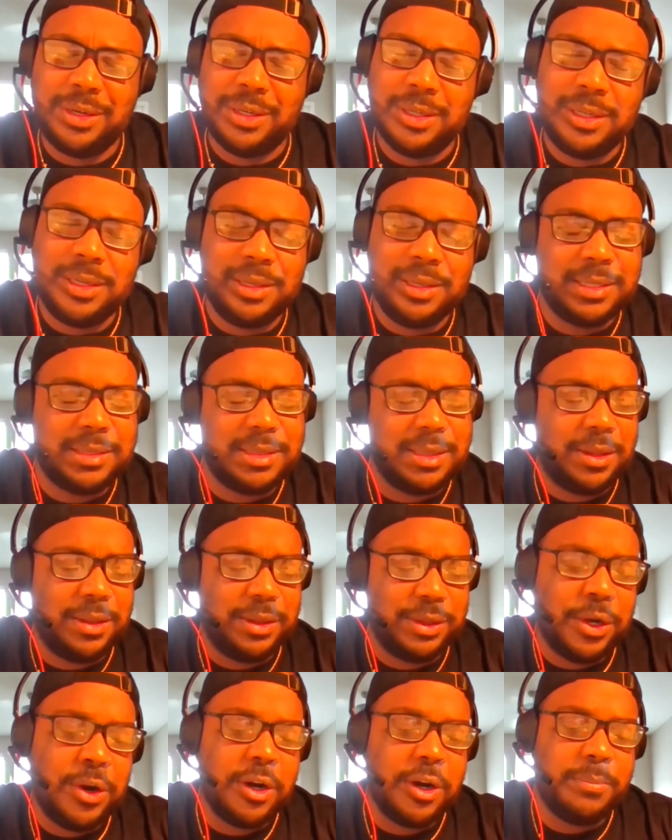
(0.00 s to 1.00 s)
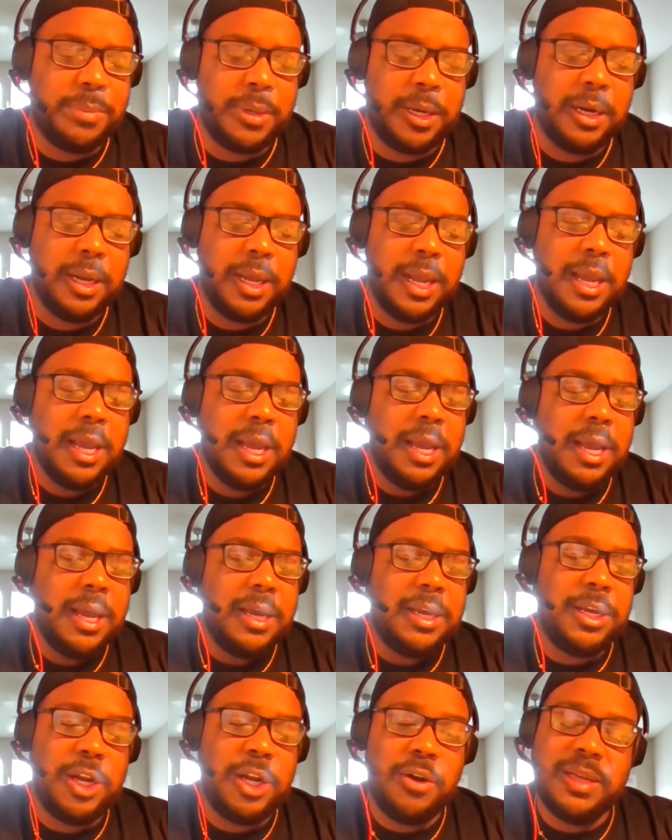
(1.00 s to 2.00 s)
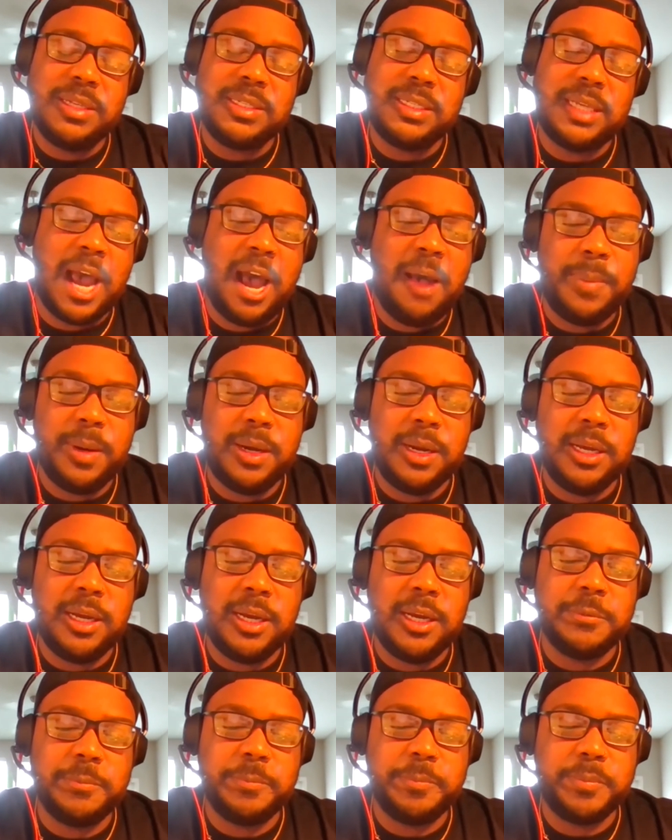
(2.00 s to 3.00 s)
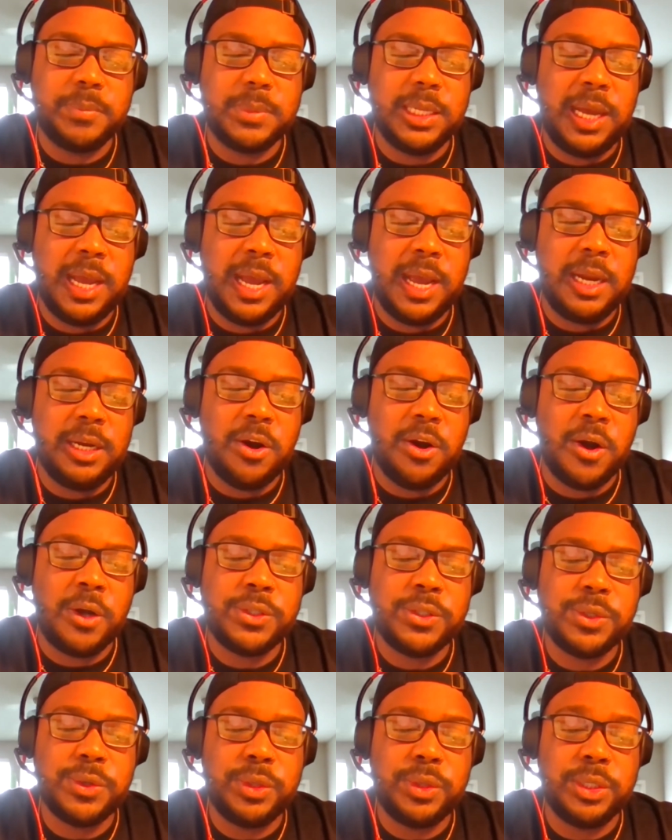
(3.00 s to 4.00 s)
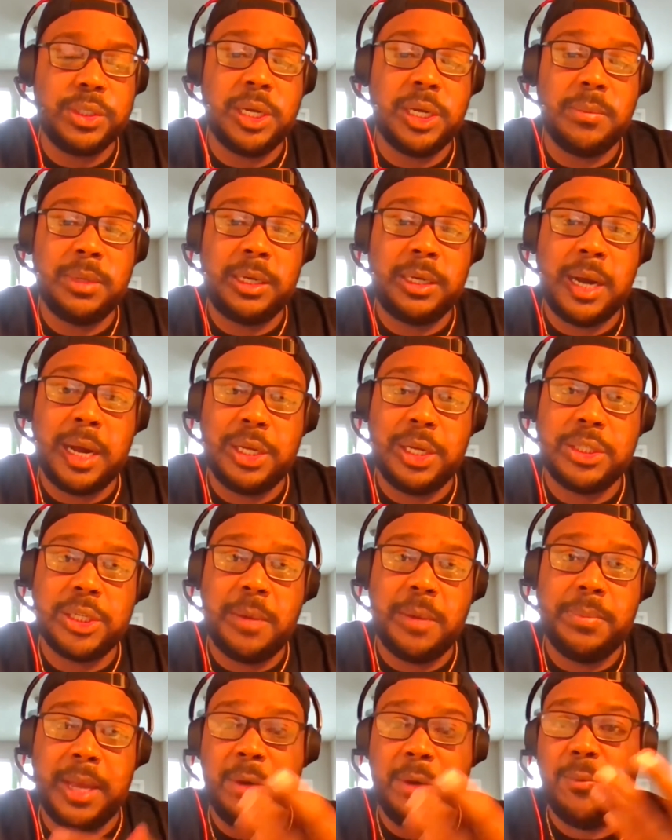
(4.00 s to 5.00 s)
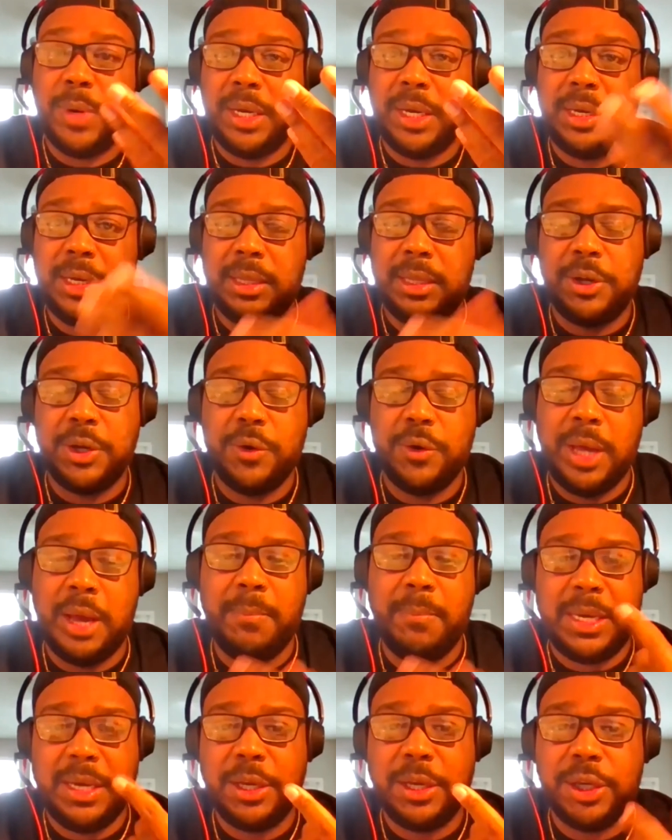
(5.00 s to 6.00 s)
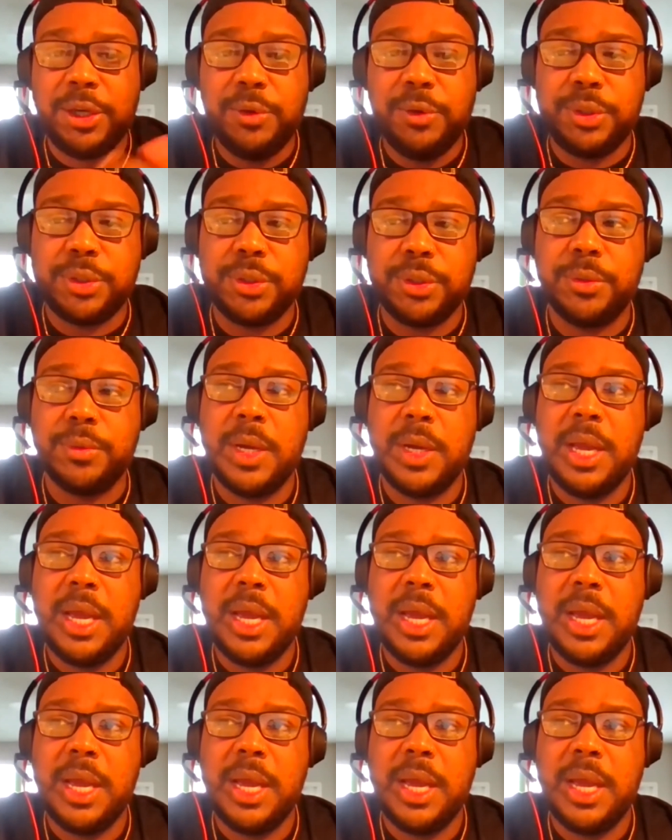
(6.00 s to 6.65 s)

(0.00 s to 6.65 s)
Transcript: good, and this and then the third. But it's happening. And also the kind of job that me and you do,